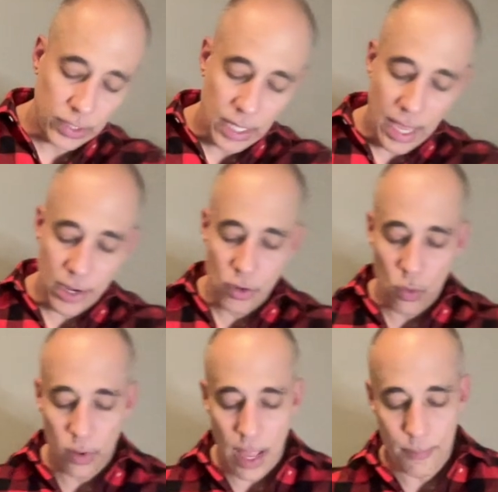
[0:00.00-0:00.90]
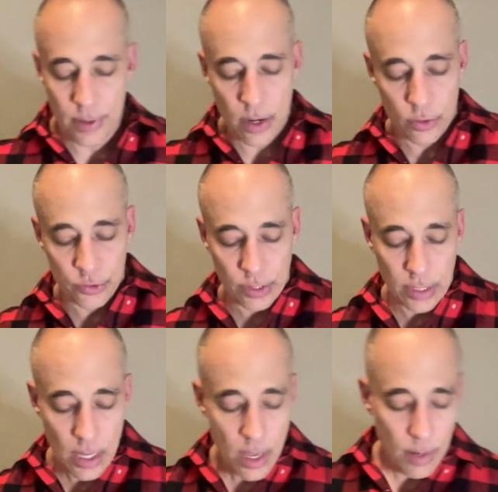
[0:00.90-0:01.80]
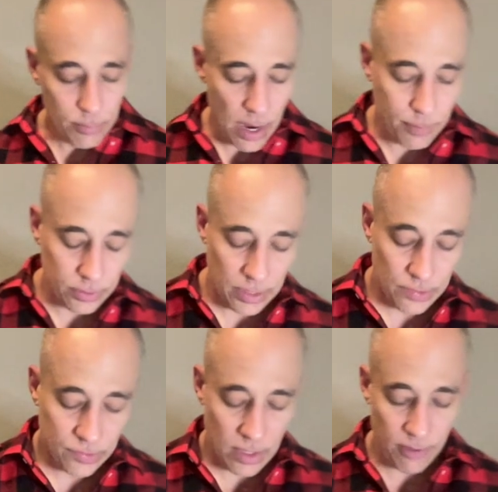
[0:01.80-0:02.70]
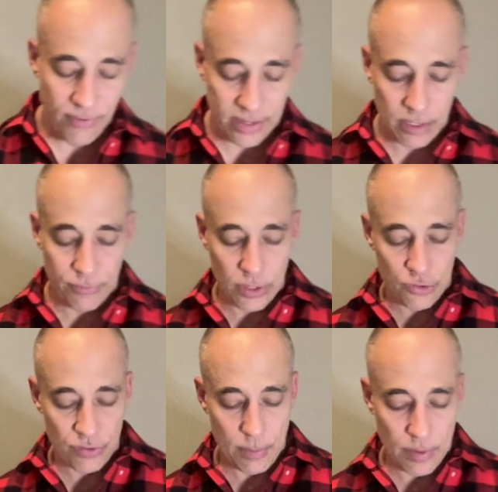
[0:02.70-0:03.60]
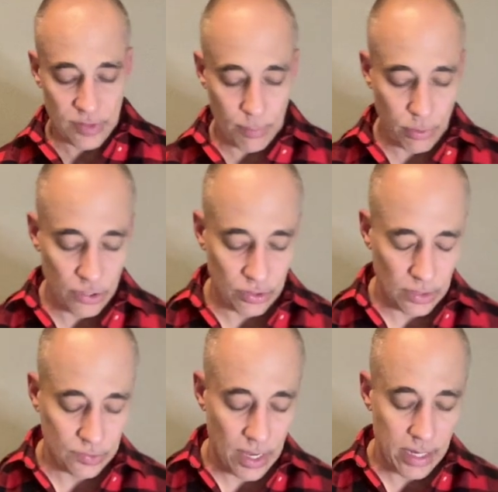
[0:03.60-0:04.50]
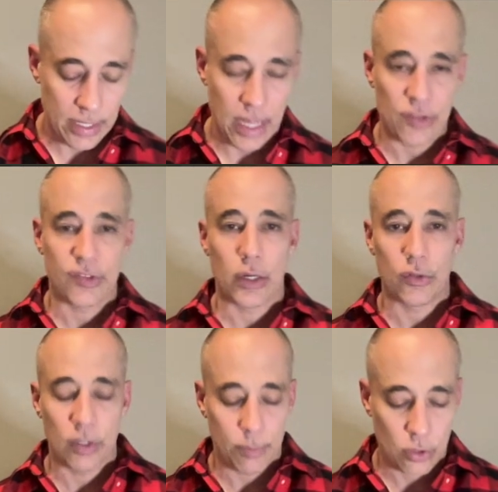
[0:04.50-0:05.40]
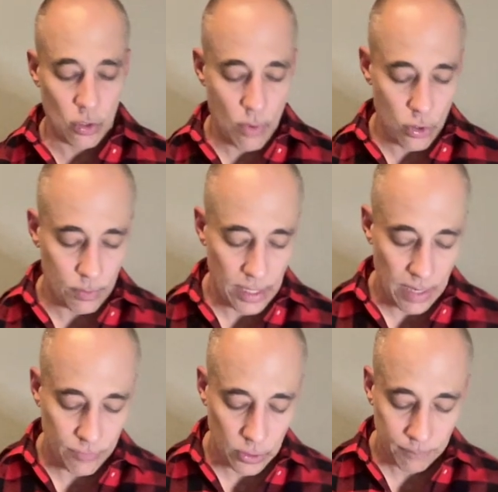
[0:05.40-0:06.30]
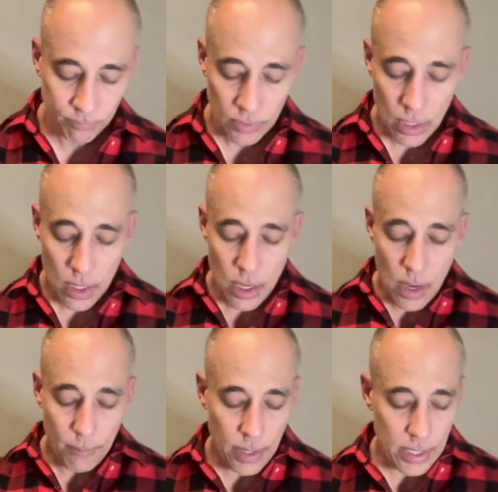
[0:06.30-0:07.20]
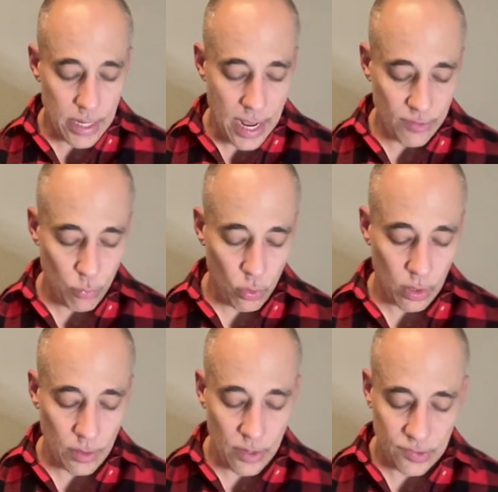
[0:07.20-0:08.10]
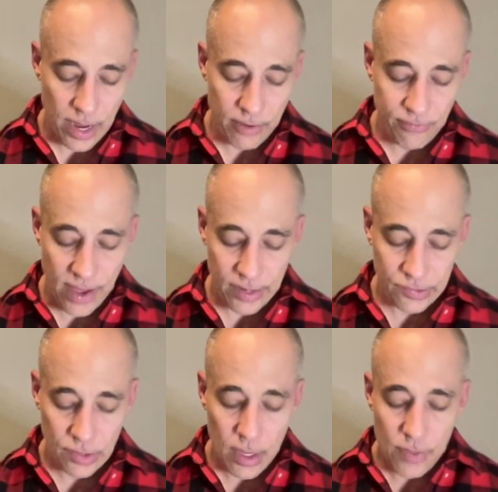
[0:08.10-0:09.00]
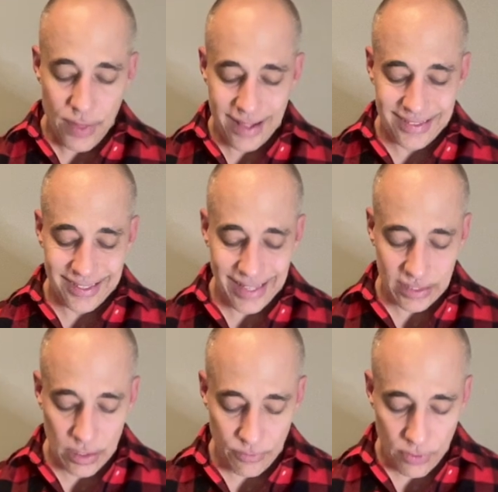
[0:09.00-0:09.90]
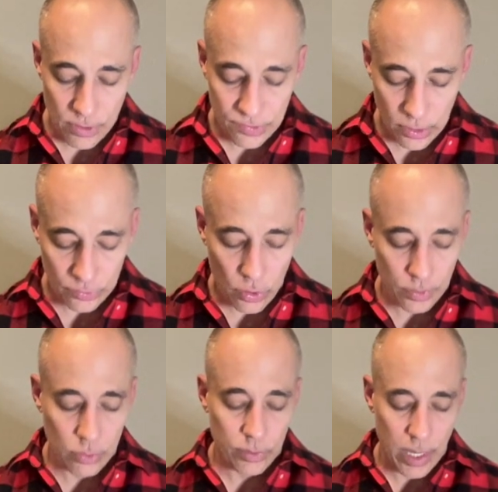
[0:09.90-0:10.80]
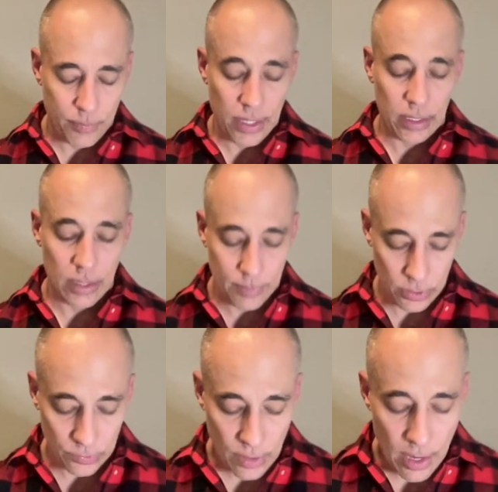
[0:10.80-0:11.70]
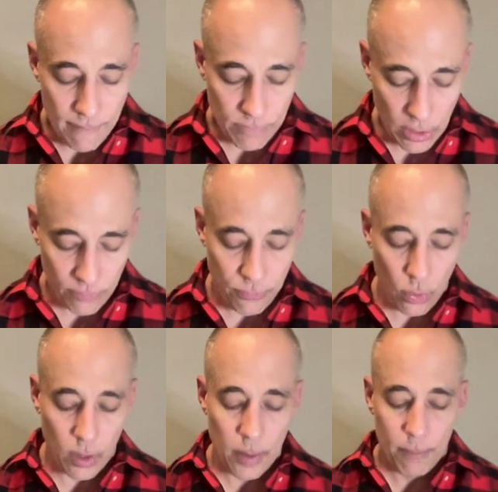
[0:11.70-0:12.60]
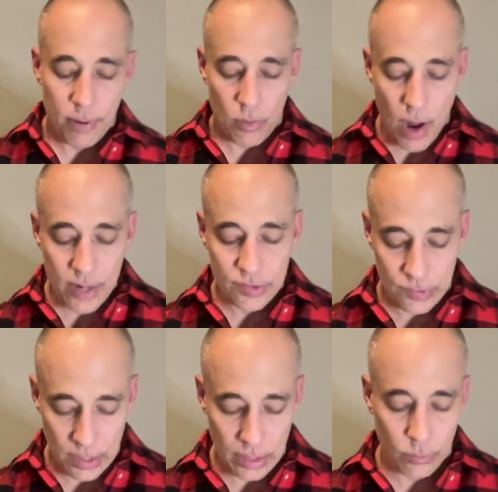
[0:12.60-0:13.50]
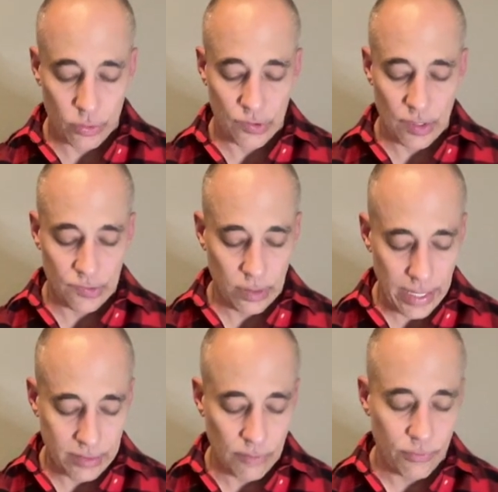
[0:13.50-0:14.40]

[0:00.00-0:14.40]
and norepinergic properties, effective for the treatment of separation anxiety and stereotypical motor behavior, but it has more side effects than selective serotonin reuptake inhibitors. Therefore, paroxetine, which is a selective